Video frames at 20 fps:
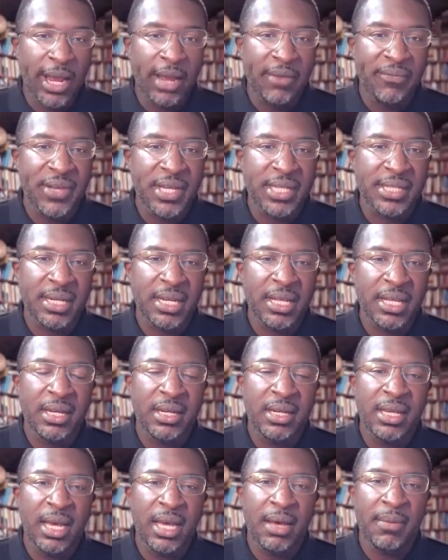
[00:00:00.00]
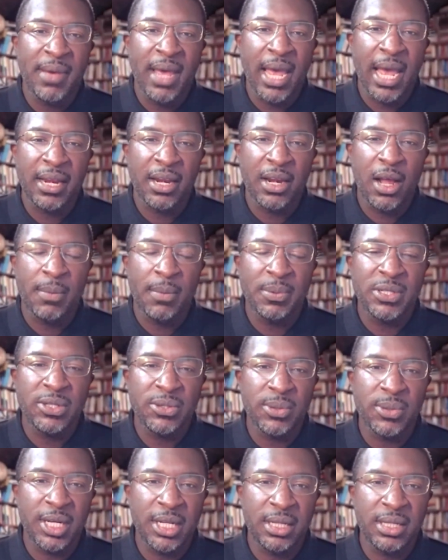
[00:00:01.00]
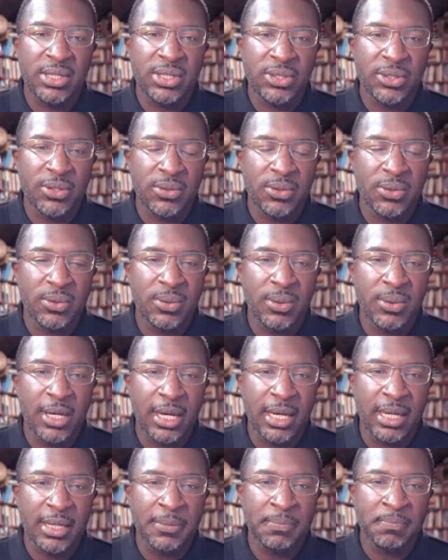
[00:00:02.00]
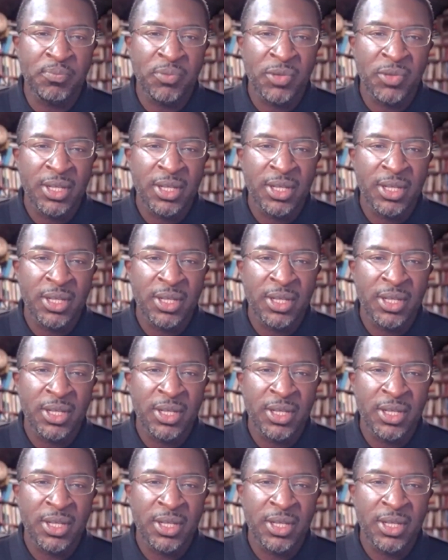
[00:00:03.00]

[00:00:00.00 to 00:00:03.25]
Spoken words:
I visited, had an opportunity to